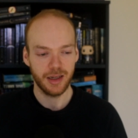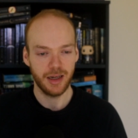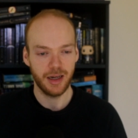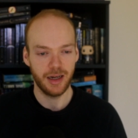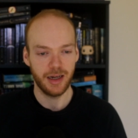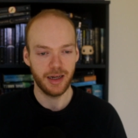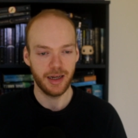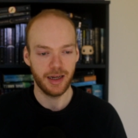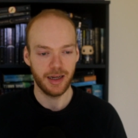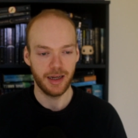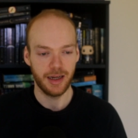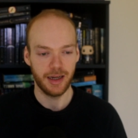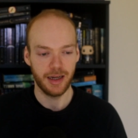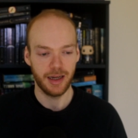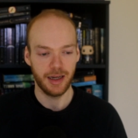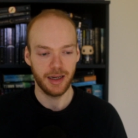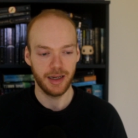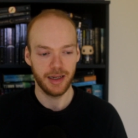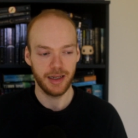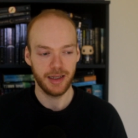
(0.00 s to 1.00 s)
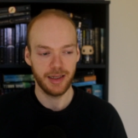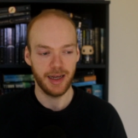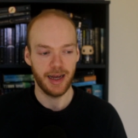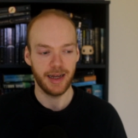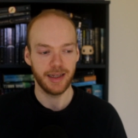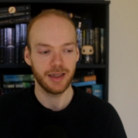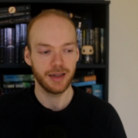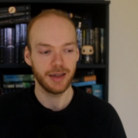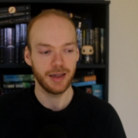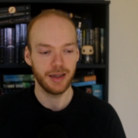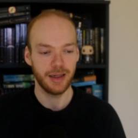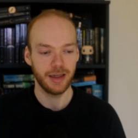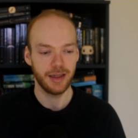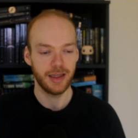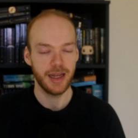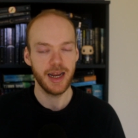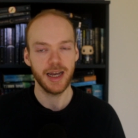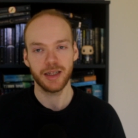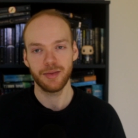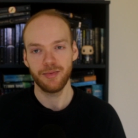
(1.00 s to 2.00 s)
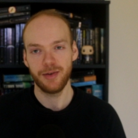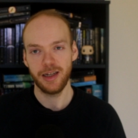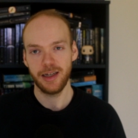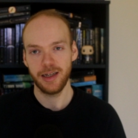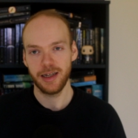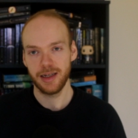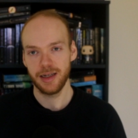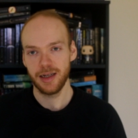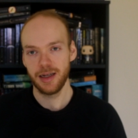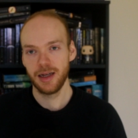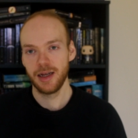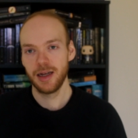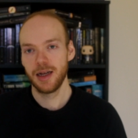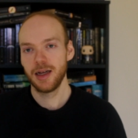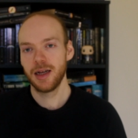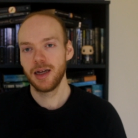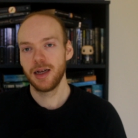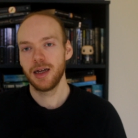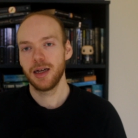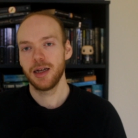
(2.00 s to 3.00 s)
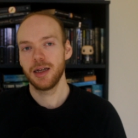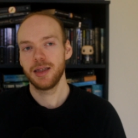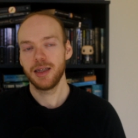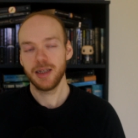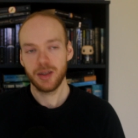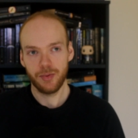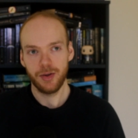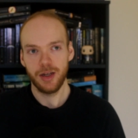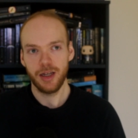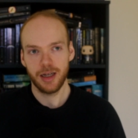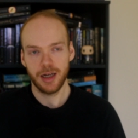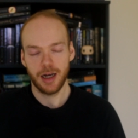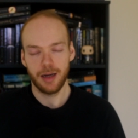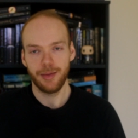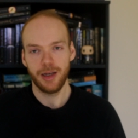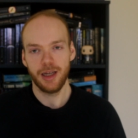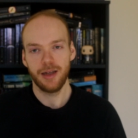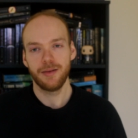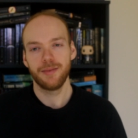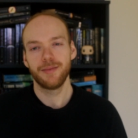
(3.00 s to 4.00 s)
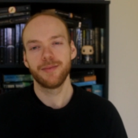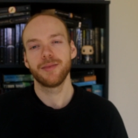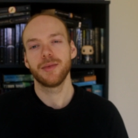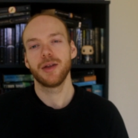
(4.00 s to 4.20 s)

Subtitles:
To next week, this week, I mean,